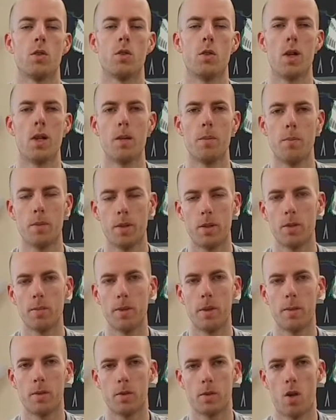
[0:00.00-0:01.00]
Try to build
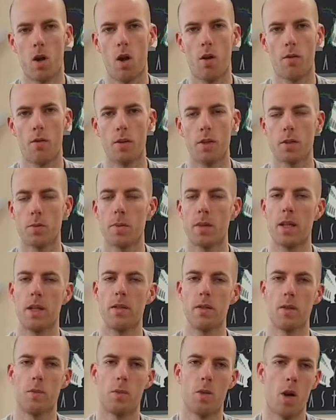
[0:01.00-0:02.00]
people's confidence by
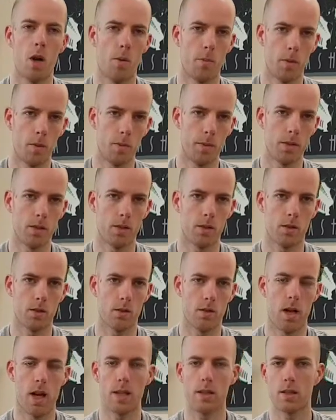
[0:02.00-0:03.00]
giving them compliments
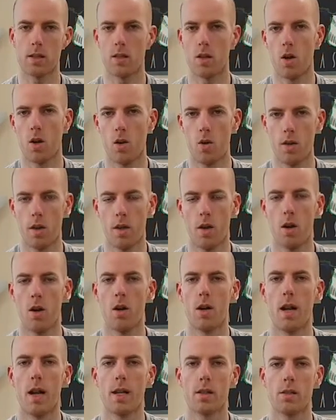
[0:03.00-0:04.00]
or asking how they
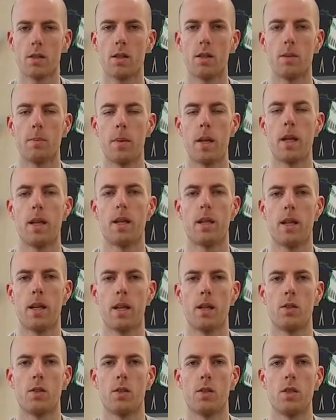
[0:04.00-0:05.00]
are and actually paying
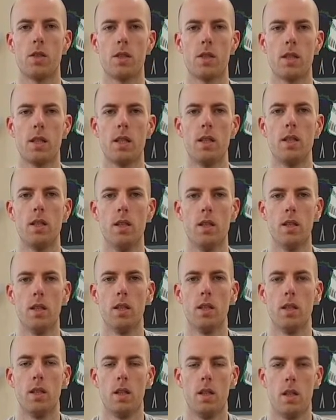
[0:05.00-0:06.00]
attention to see
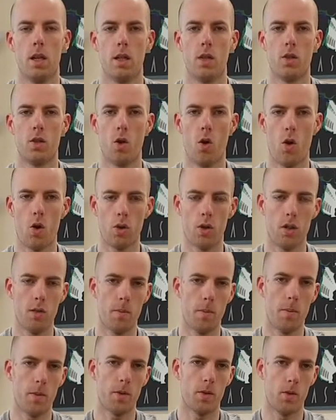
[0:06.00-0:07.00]
and talk to
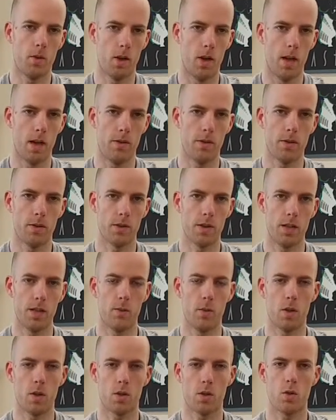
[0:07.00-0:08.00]
them about their life and
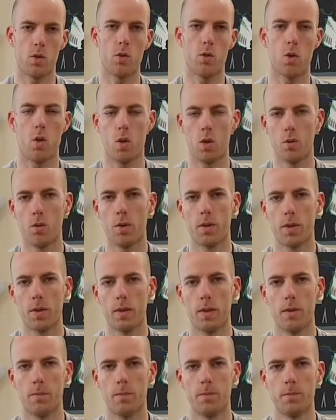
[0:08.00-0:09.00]
see what's going on
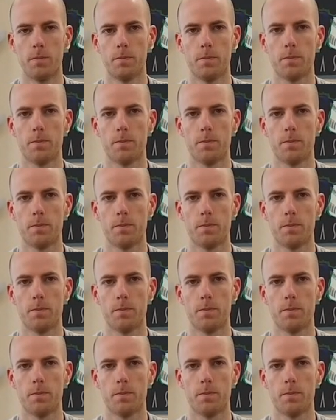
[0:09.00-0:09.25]
within them.